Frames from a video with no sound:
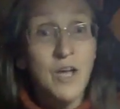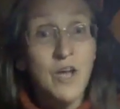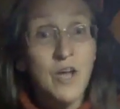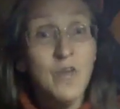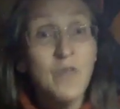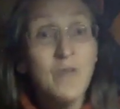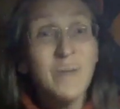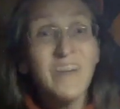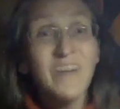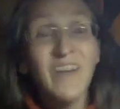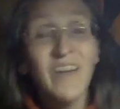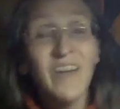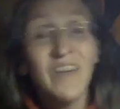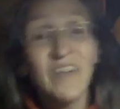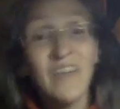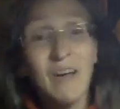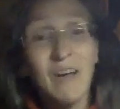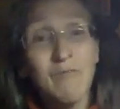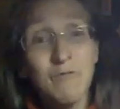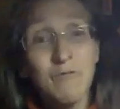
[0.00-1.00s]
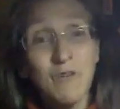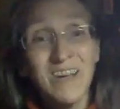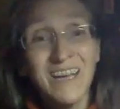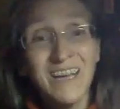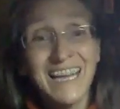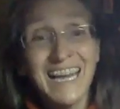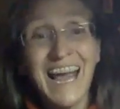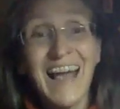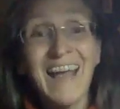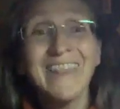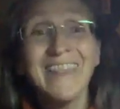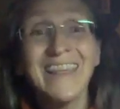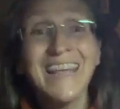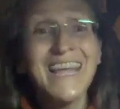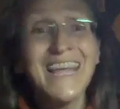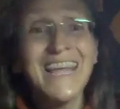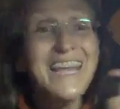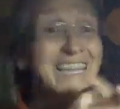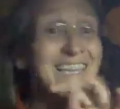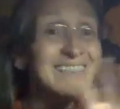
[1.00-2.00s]
who is herself working at the
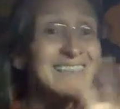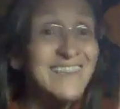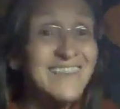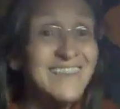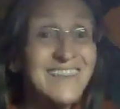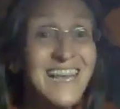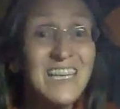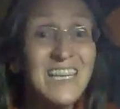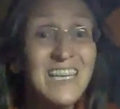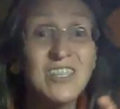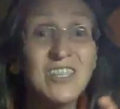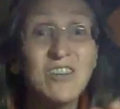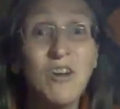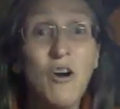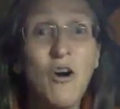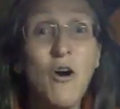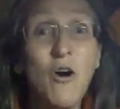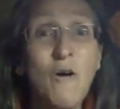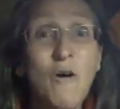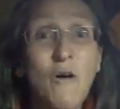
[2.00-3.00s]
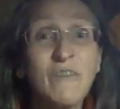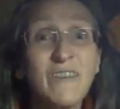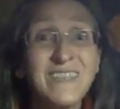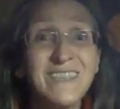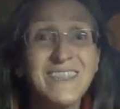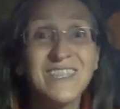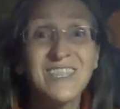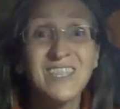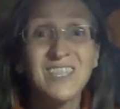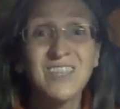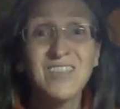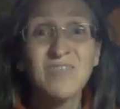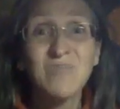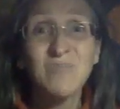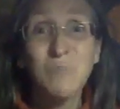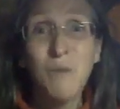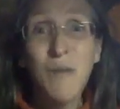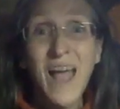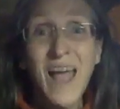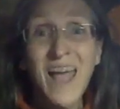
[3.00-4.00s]
intersection of Indigenous
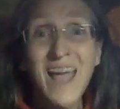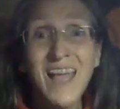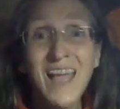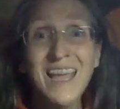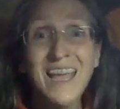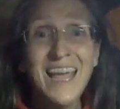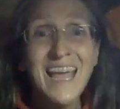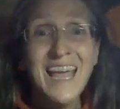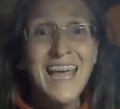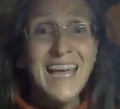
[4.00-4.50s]
way,